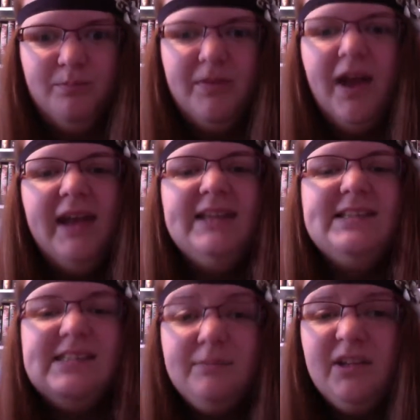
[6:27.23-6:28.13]
got it
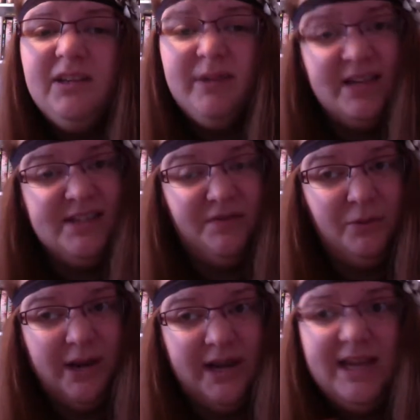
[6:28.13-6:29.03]
simply because of the
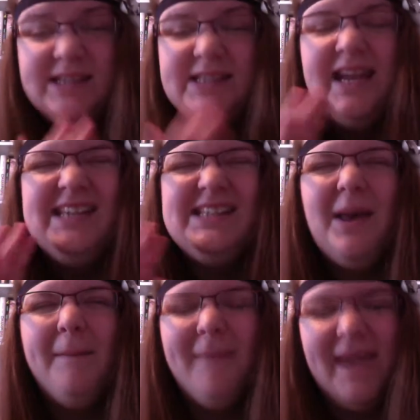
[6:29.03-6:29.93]
ratings. It has
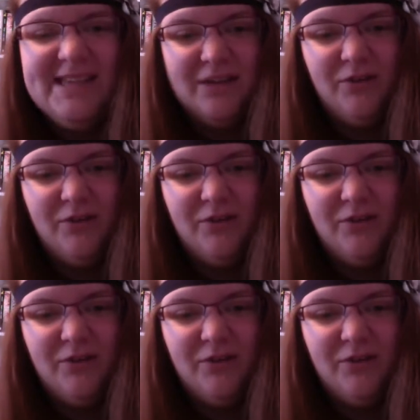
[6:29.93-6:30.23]
amazing